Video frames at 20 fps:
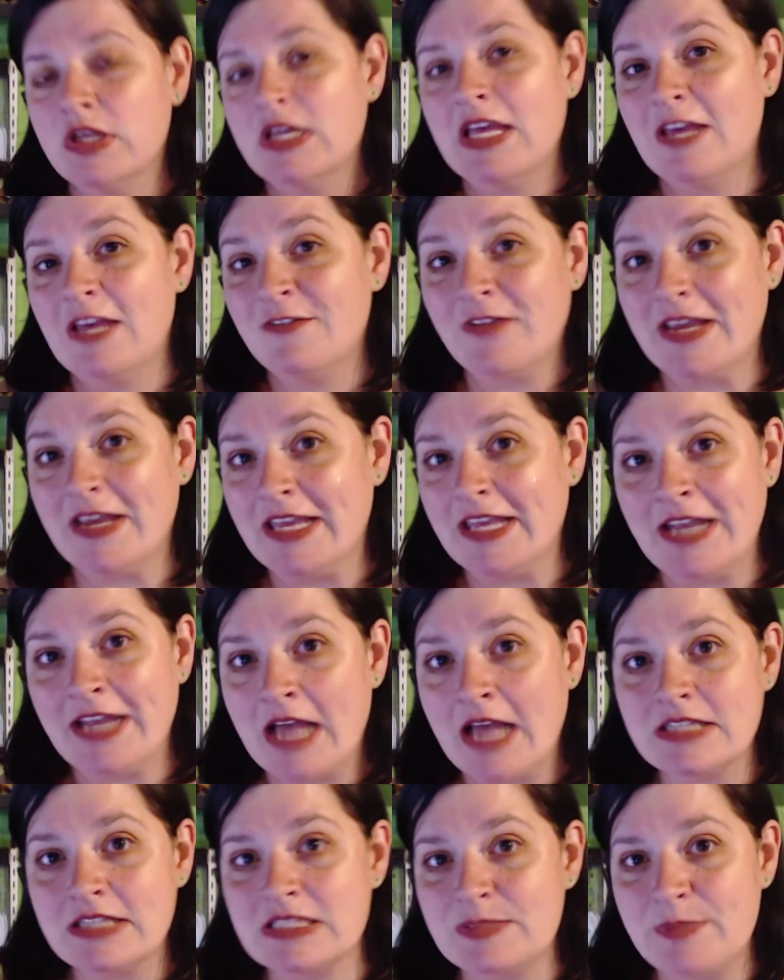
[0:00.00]
if I
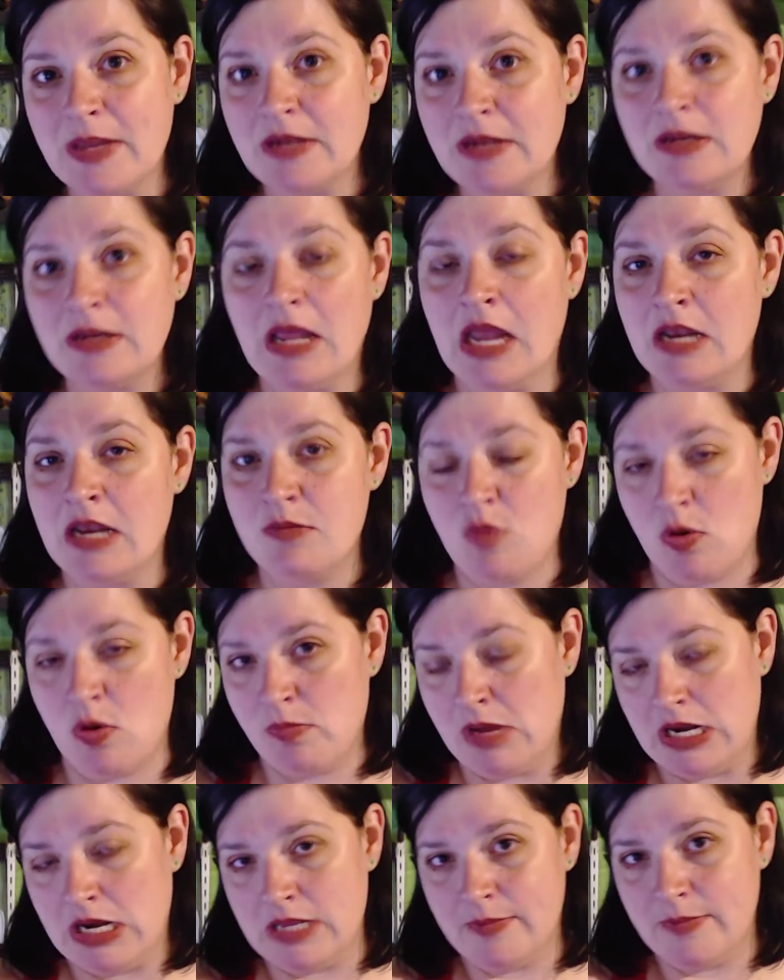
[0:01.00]
cannot spend any more money